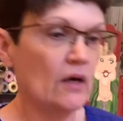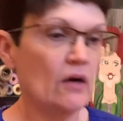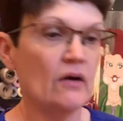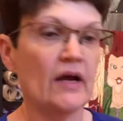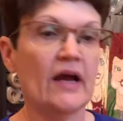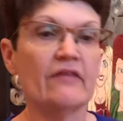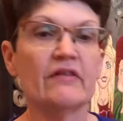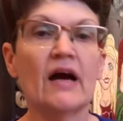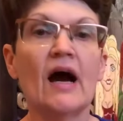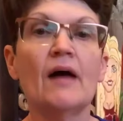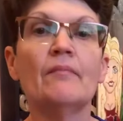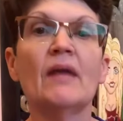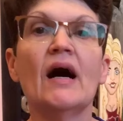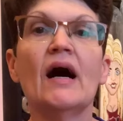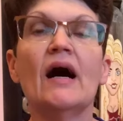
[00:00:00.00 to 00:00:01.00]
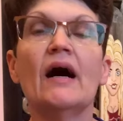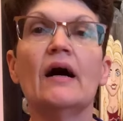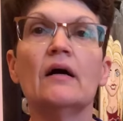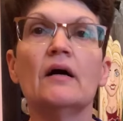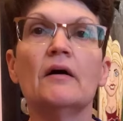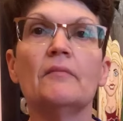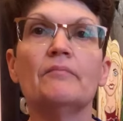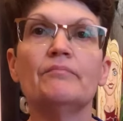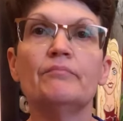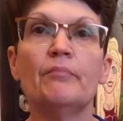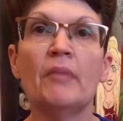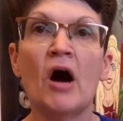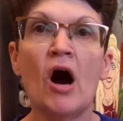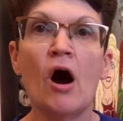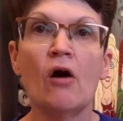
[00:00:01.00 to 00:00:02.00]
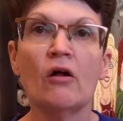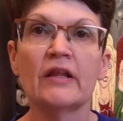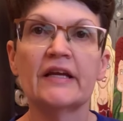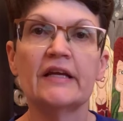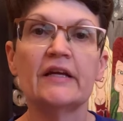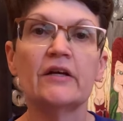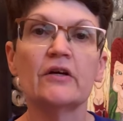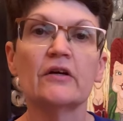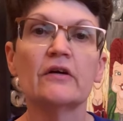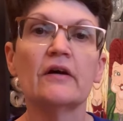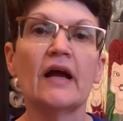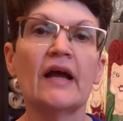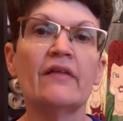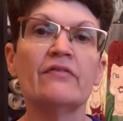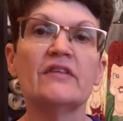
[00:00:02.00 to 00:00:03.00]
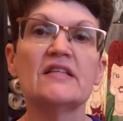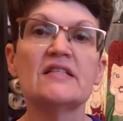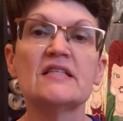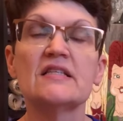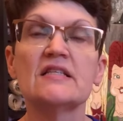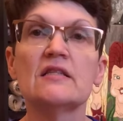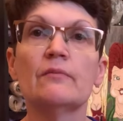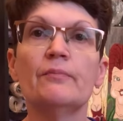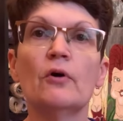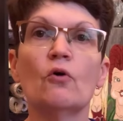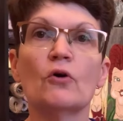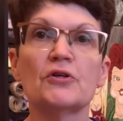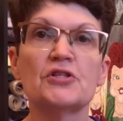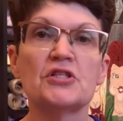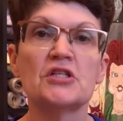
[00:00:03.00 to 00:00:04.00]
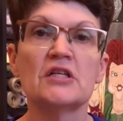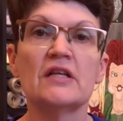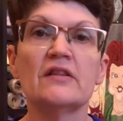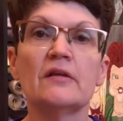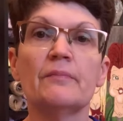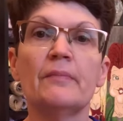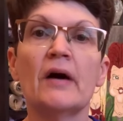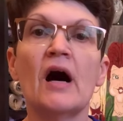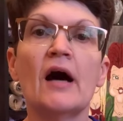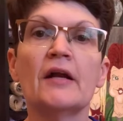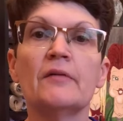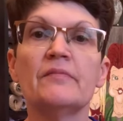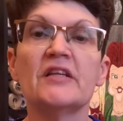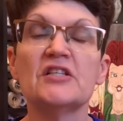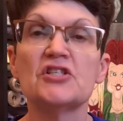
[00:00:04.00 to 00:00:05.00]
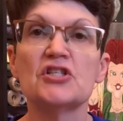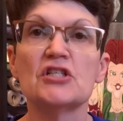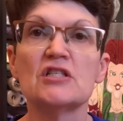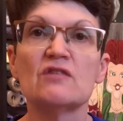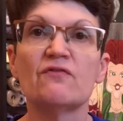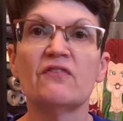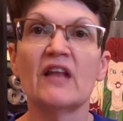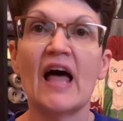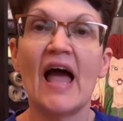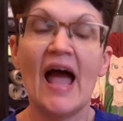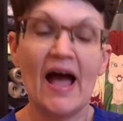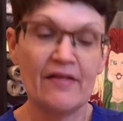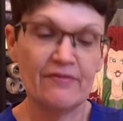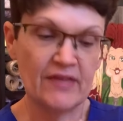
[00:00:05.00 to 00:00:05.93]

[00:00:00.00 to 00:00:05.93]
Okay, I've got my ball here, and this is the portion at the bottom that's just flat.